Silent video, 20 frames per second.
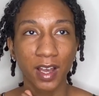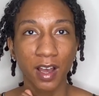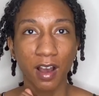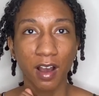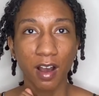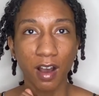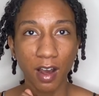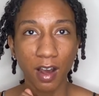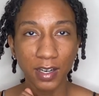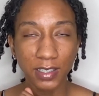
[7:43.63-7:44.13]

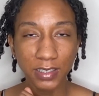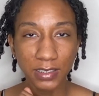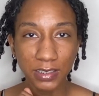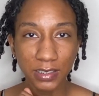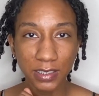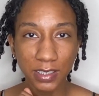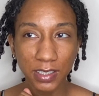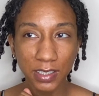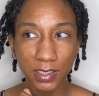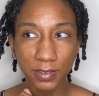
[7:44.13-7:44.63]

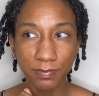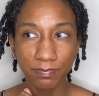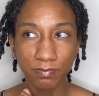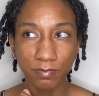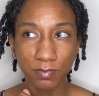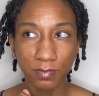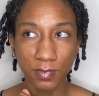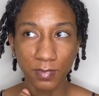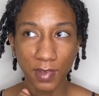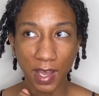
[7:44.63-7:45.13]
honestly,
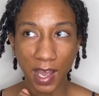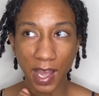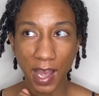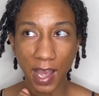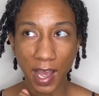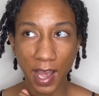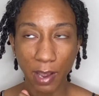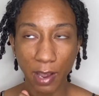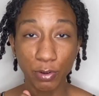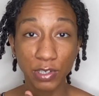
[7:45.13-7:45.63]

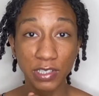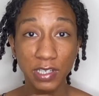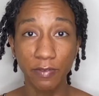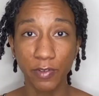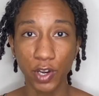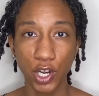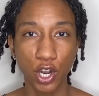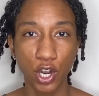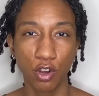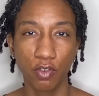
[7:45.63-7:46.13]
I was never
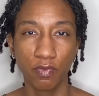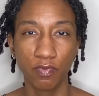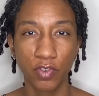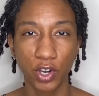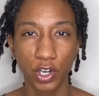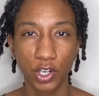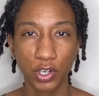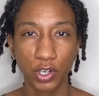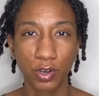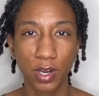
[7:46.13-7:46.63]
known
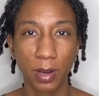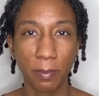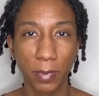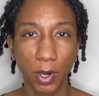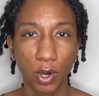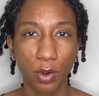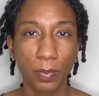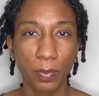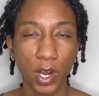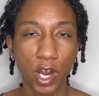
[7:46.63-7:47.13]
for doing a
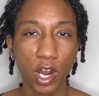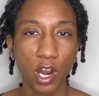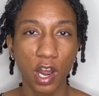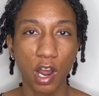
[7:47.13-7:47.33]
middle part.